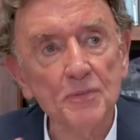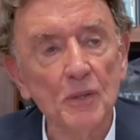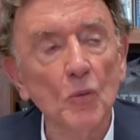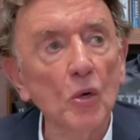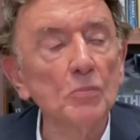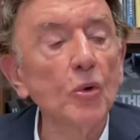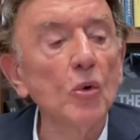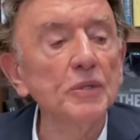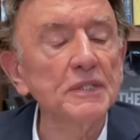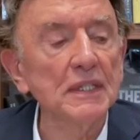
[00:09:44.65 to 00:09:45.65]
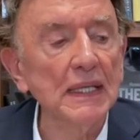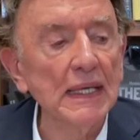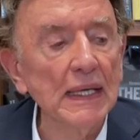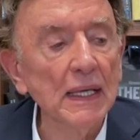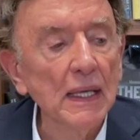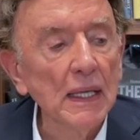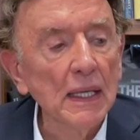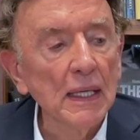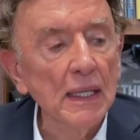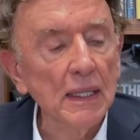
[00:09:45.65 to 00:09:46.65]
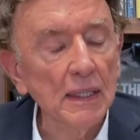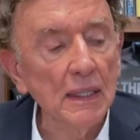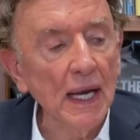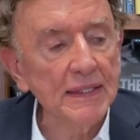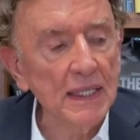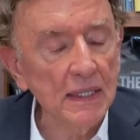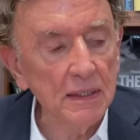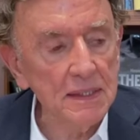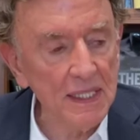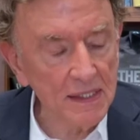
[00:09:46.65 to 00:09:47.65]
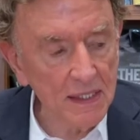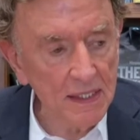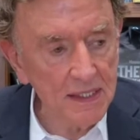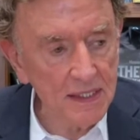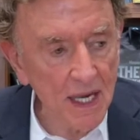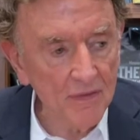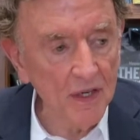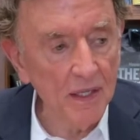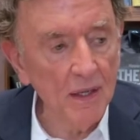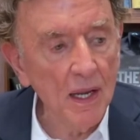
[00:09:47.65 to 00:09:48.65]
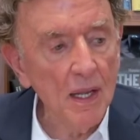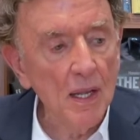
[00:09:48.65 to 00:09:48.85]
But more importantly, in 1967,